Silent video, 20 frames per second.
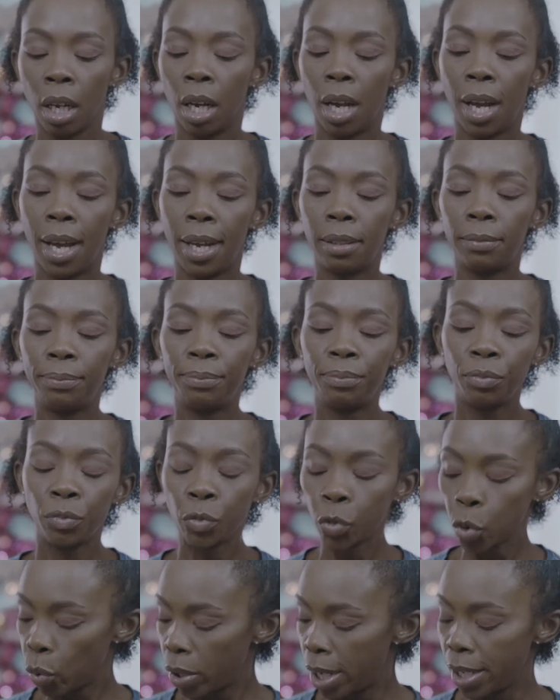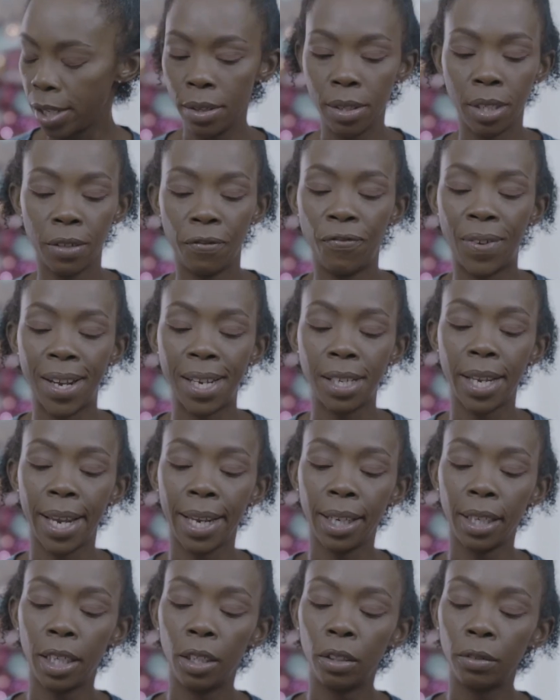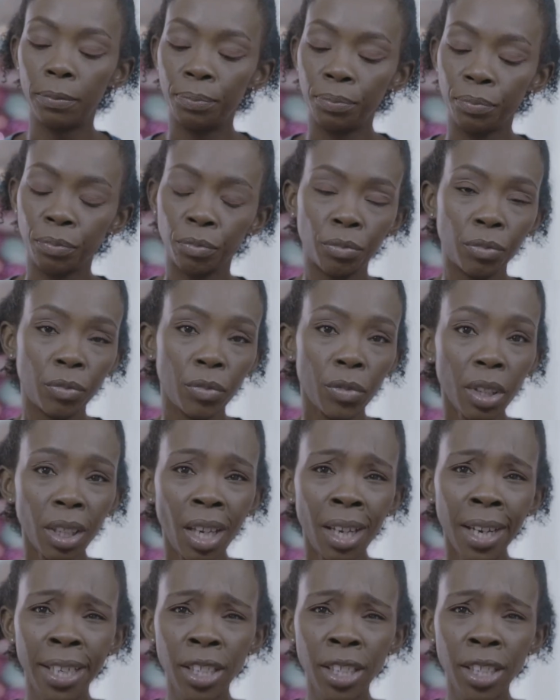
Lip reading: when I use the face halo, I